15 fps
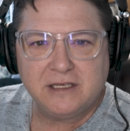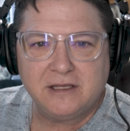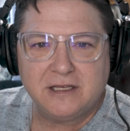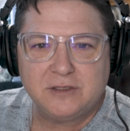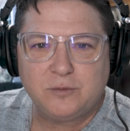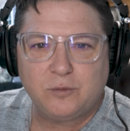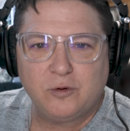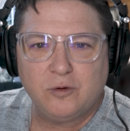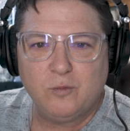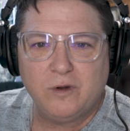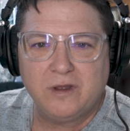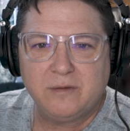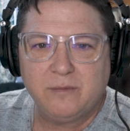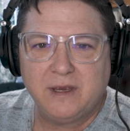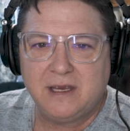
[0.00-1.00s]
in this room
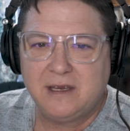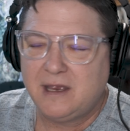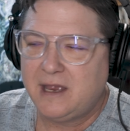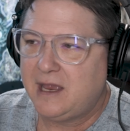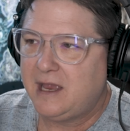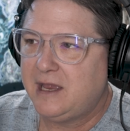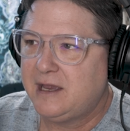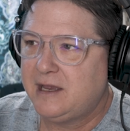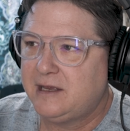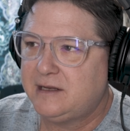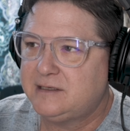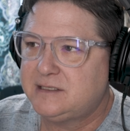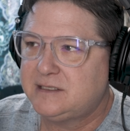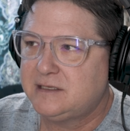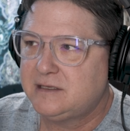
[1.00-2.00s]
with me
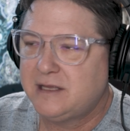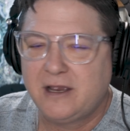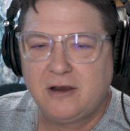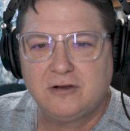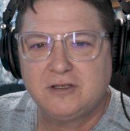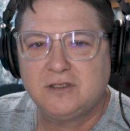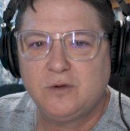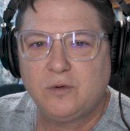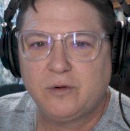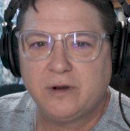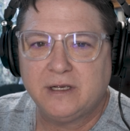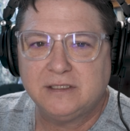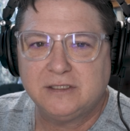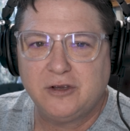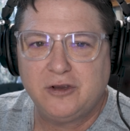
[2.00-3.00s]
and they are
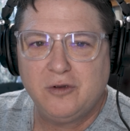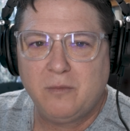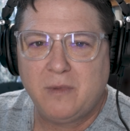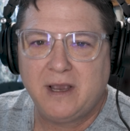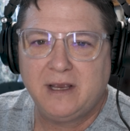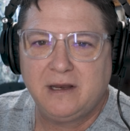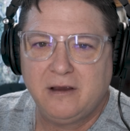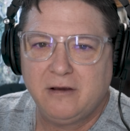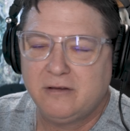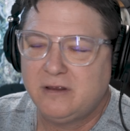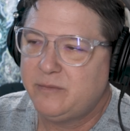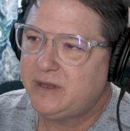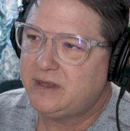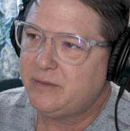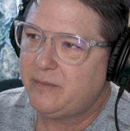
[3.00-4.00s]
snoring. So you might hear
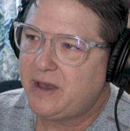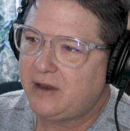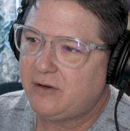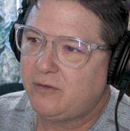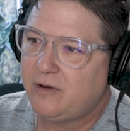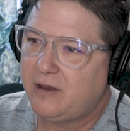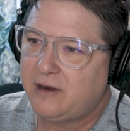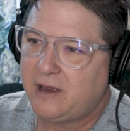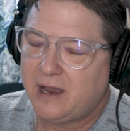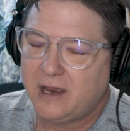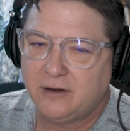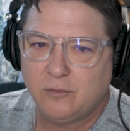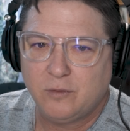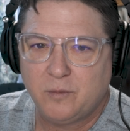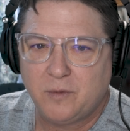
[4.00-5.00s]
them in the background.
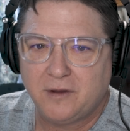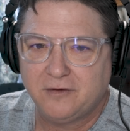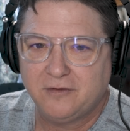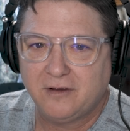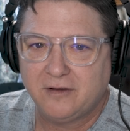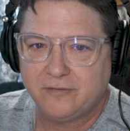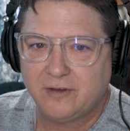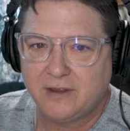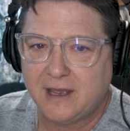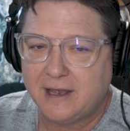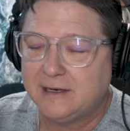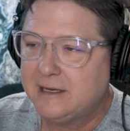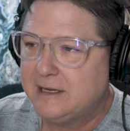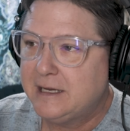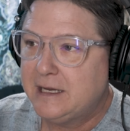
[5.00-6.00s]
I do apologize for
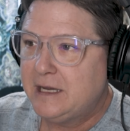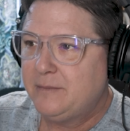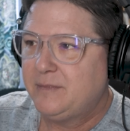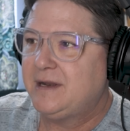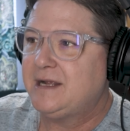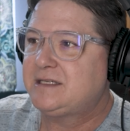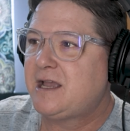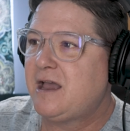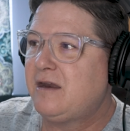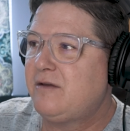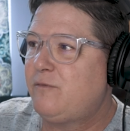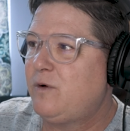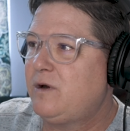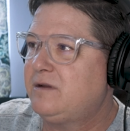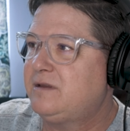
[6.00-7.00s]
that. But that's kind
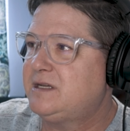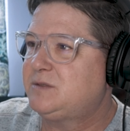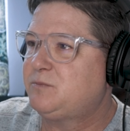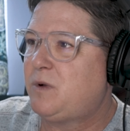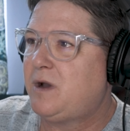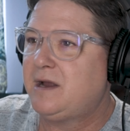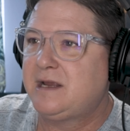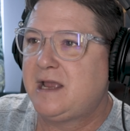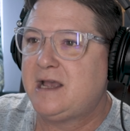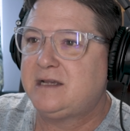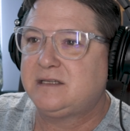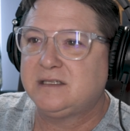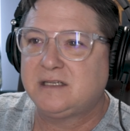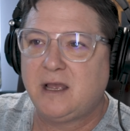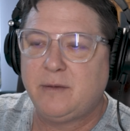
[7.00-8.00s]
of where this
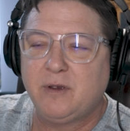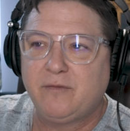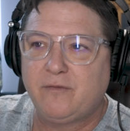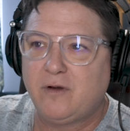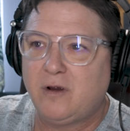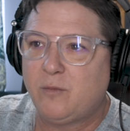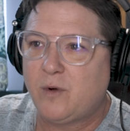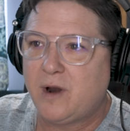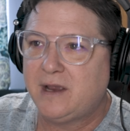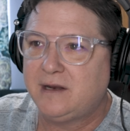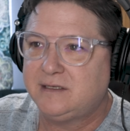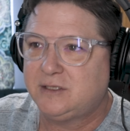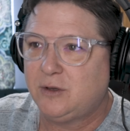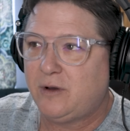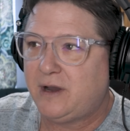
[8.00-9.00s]
podcast is coming from,
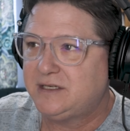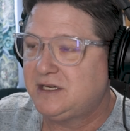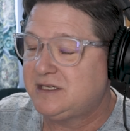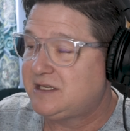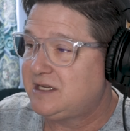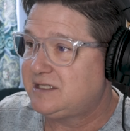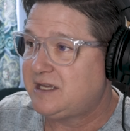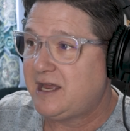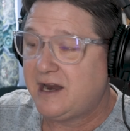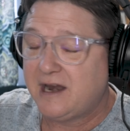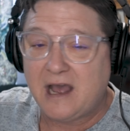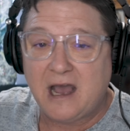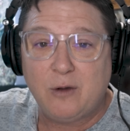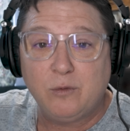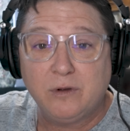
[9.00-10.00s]
right? So I just
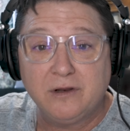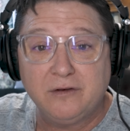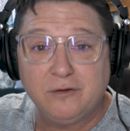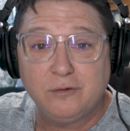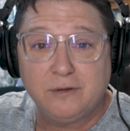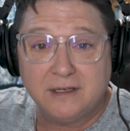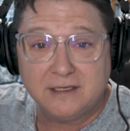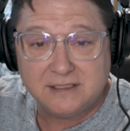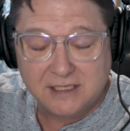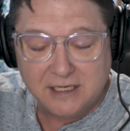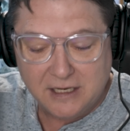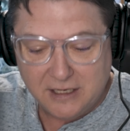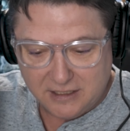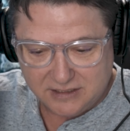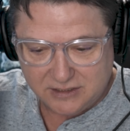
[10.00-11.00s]
decided I want to do this.
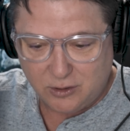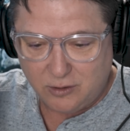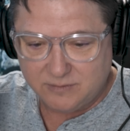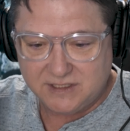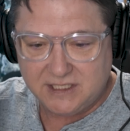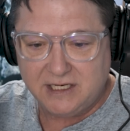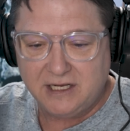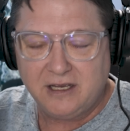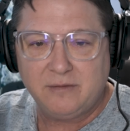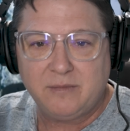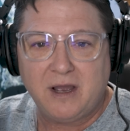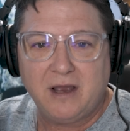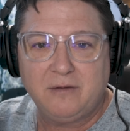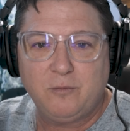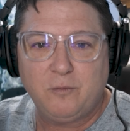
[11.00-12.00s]
So I'm sitting in
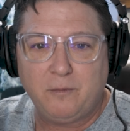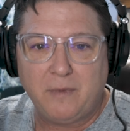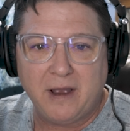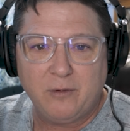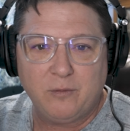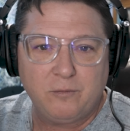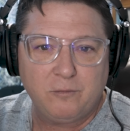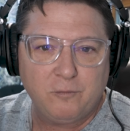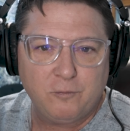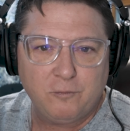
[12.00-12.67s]
my, my